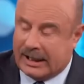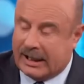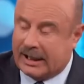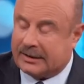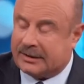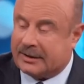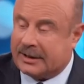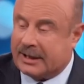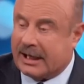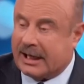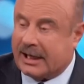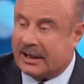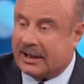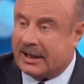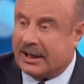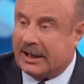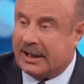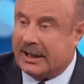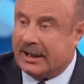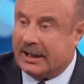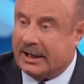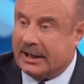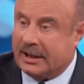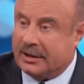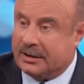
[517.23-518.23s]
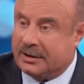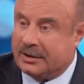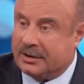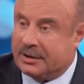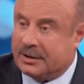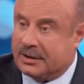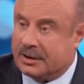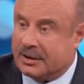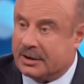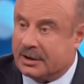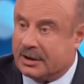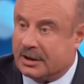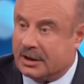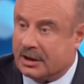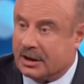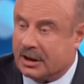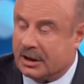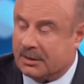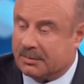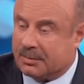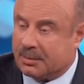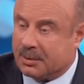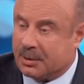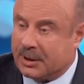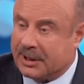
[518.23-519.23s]
at that age,
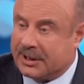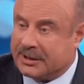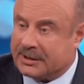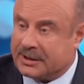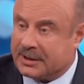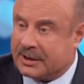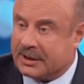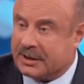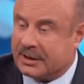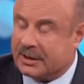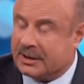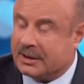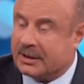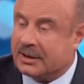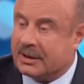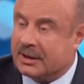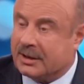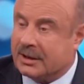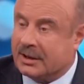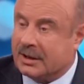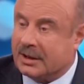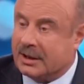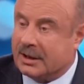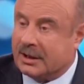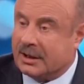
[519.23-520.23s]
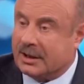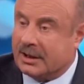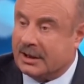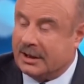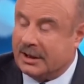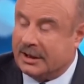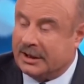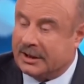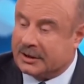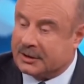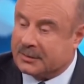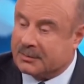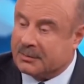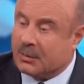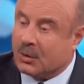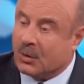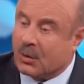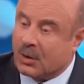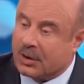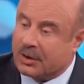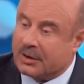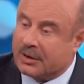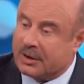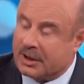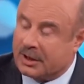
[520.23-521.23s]
a prison is
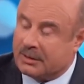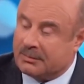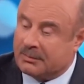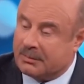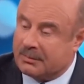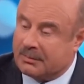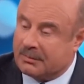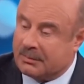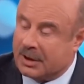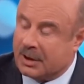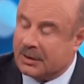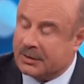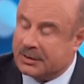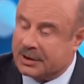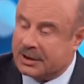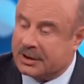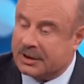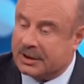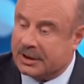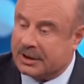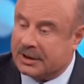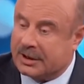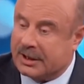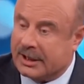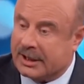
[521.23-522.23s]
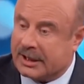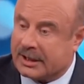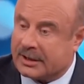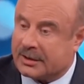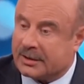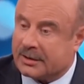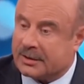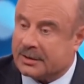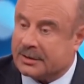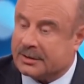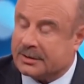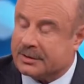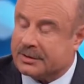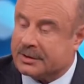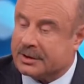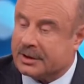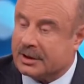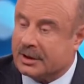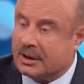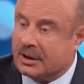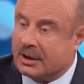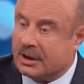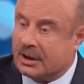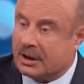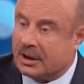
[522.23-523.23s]
more than motion detectors.
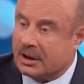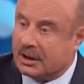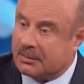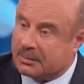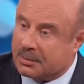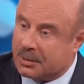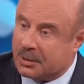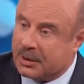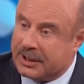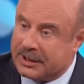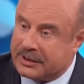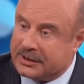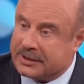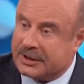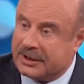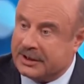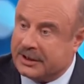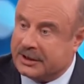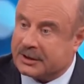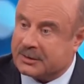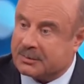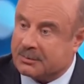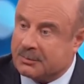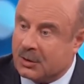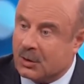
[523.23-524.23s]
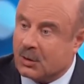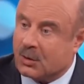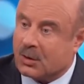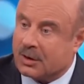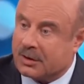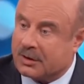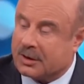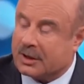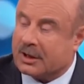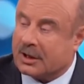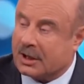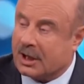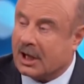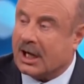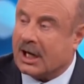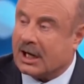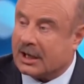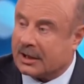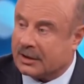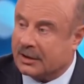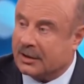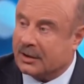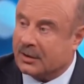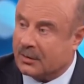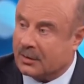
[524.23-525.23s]
A prison is more than
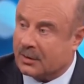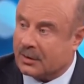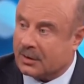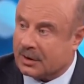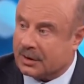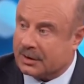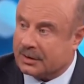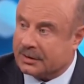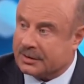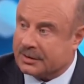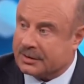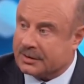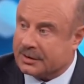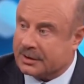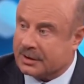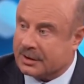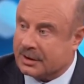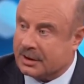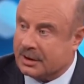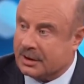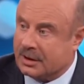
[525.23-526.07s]
locked doors.